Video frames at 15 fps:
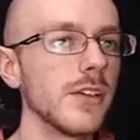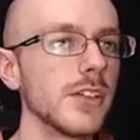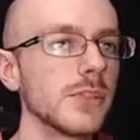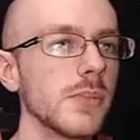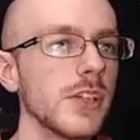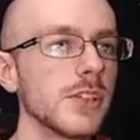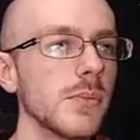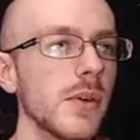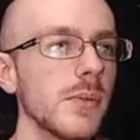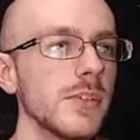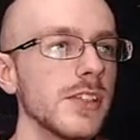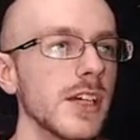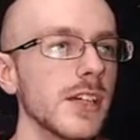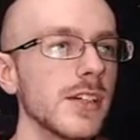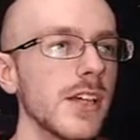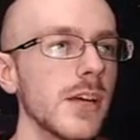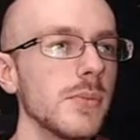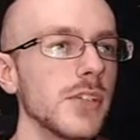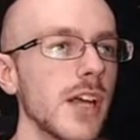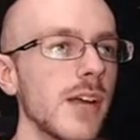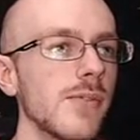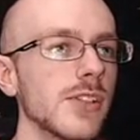this man's about to be taking
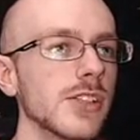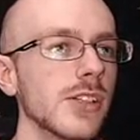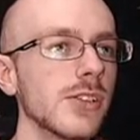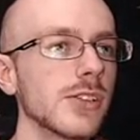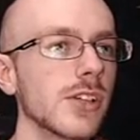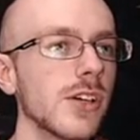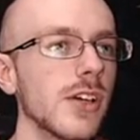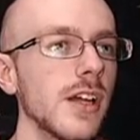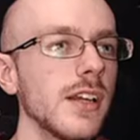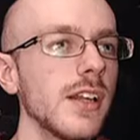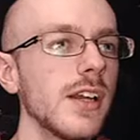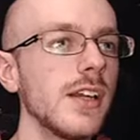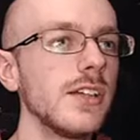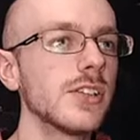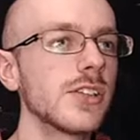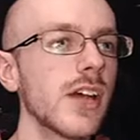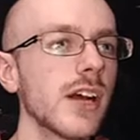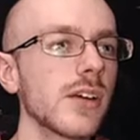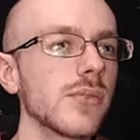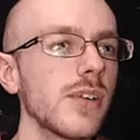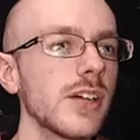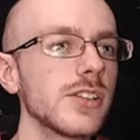damage every single turn, and then he
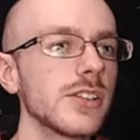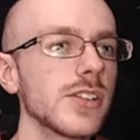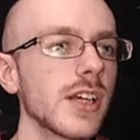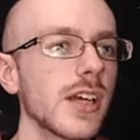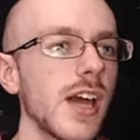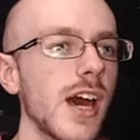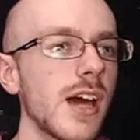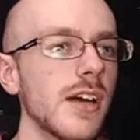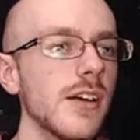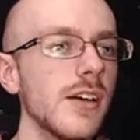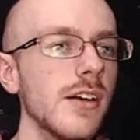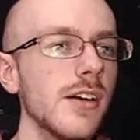sacrifices a cat